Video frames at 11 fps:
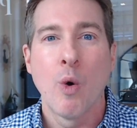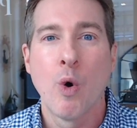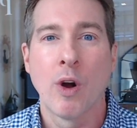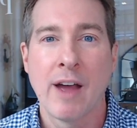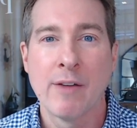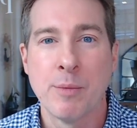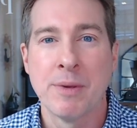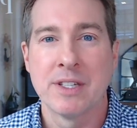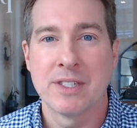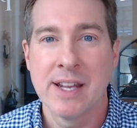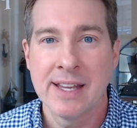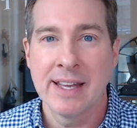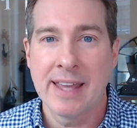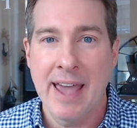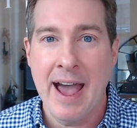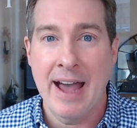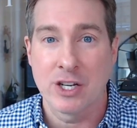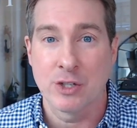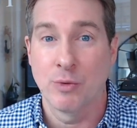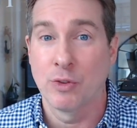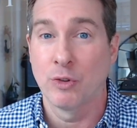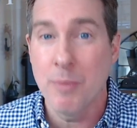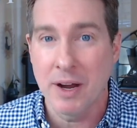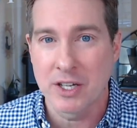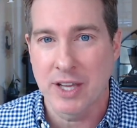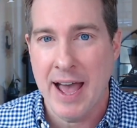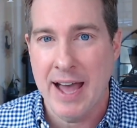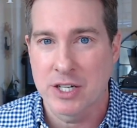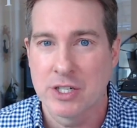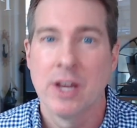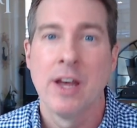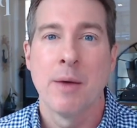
Or have you been sitting in cash with too much cash?